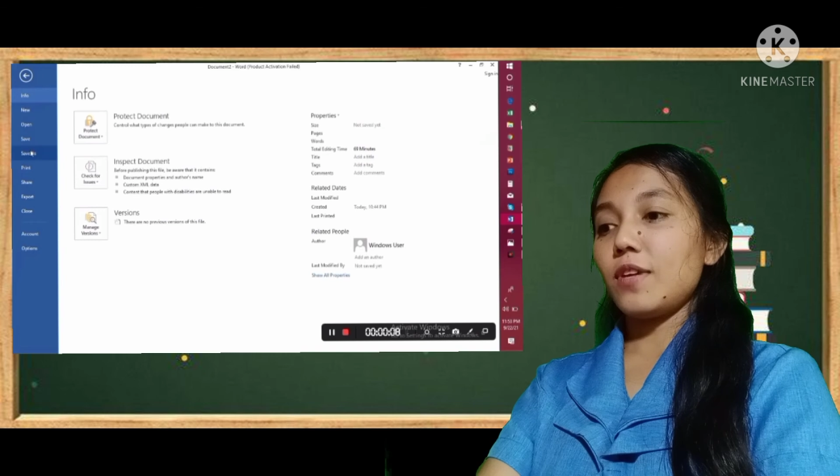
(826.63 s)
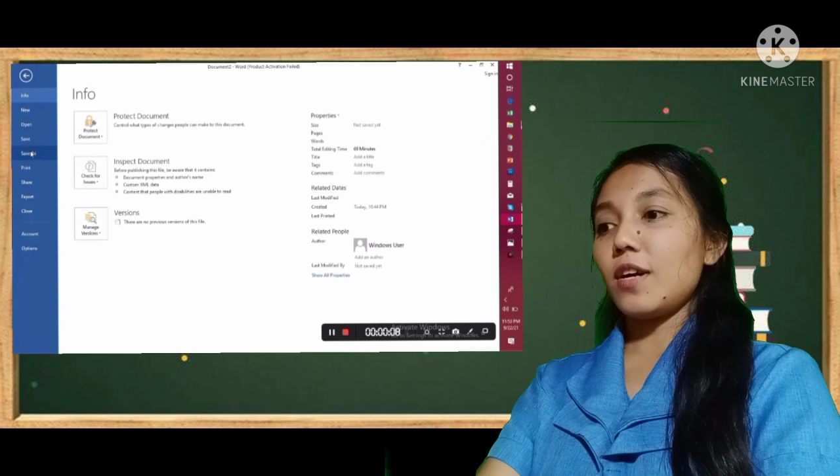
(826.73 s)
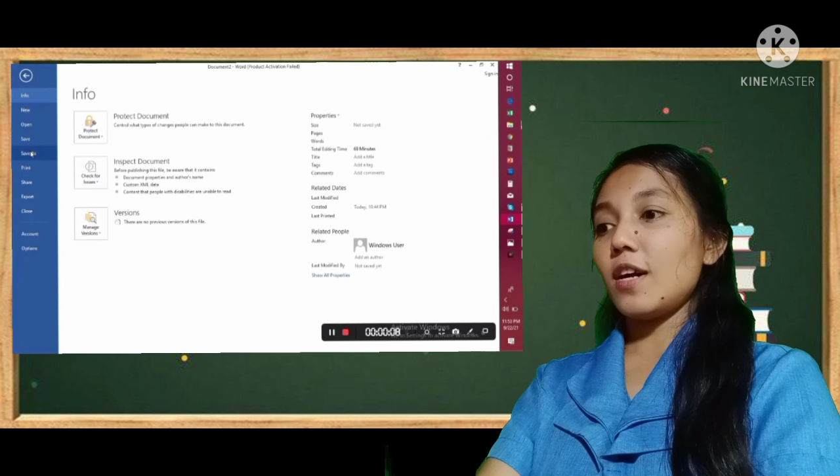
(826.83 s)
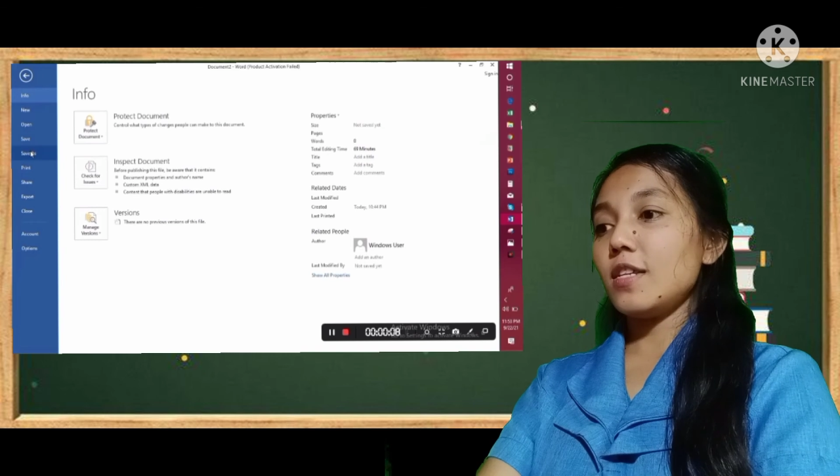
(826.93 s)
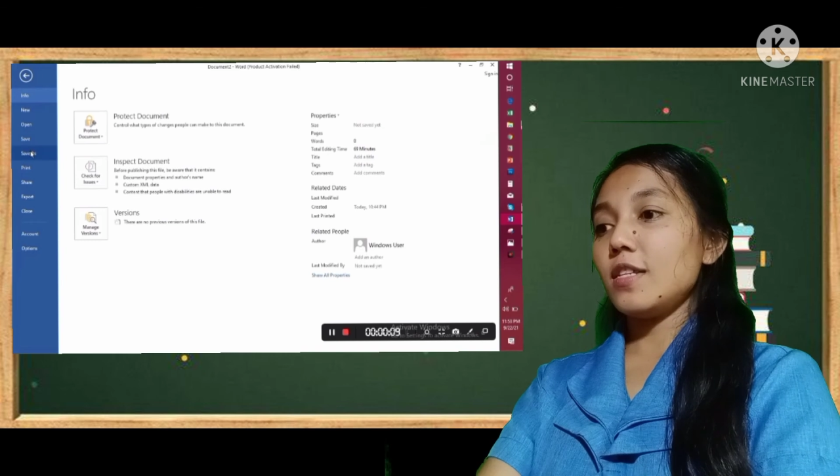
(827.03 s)

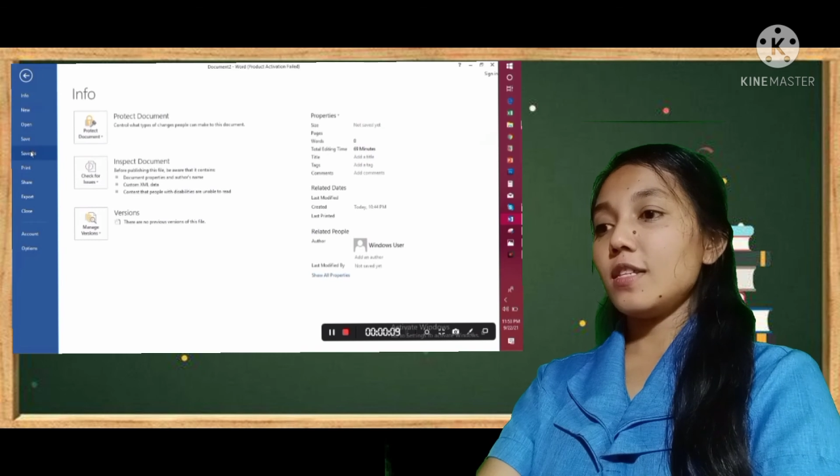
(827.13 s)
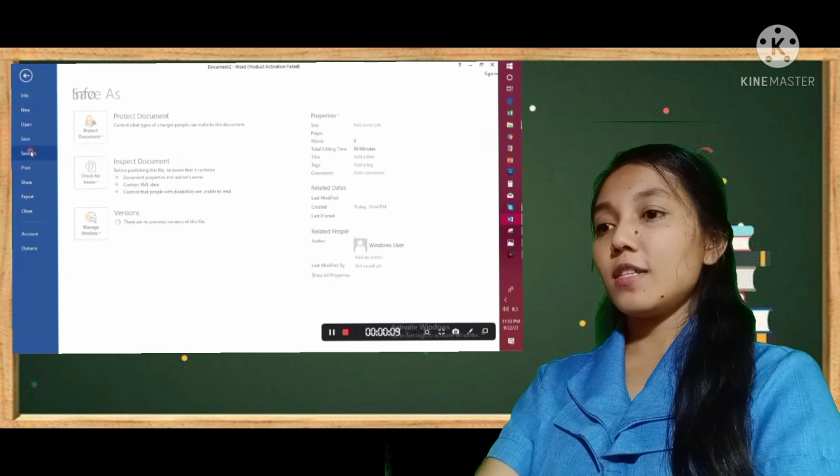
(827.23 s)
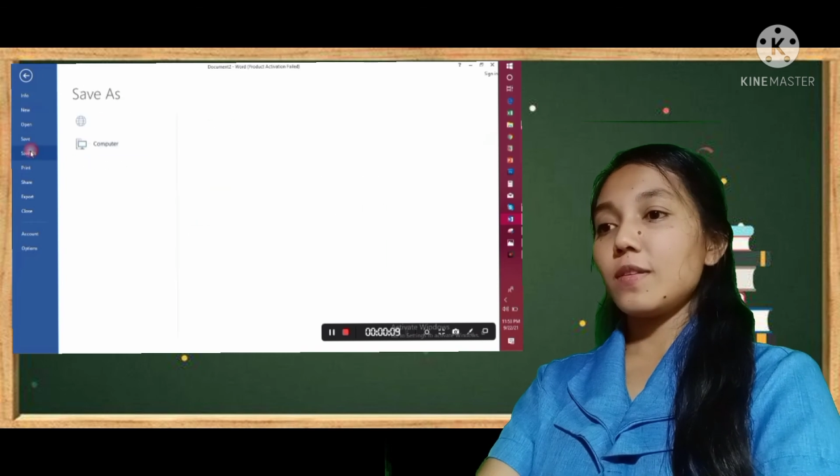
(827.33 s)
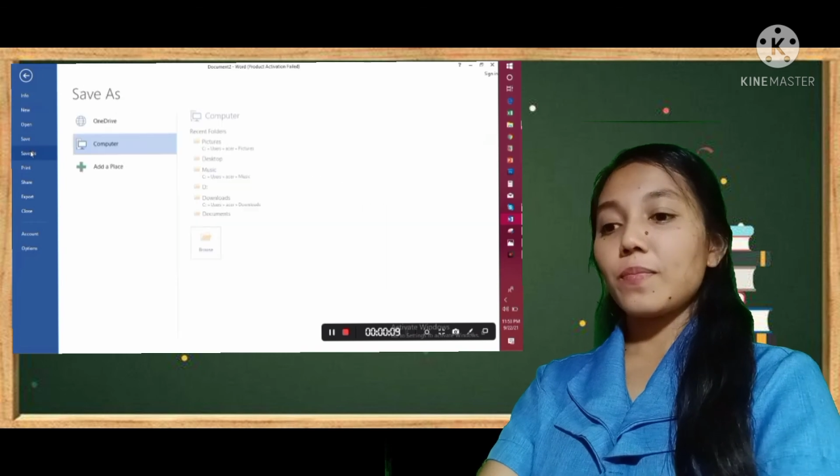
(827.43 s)
as,